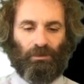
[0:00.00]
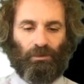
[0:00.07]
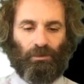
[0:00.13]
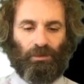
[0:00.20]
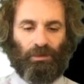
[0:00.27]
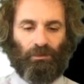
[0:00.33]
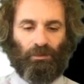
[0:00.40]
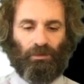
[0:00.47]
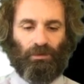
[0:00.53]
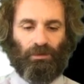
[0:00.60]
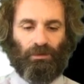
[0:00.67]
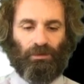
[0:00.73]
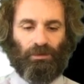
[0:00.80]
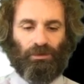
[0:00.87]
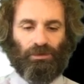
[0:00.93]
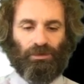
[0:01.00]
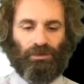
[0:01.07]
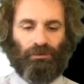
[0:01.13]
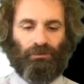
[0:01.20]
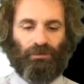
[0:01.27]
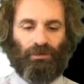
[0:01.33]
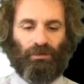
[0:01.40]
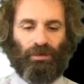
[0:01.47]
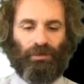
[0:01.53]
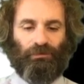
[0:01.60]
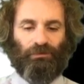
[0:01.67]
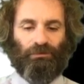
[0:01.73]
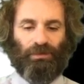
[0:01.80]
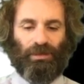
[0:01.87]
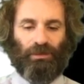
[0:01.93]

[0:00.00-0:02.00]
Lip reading: We will shift left by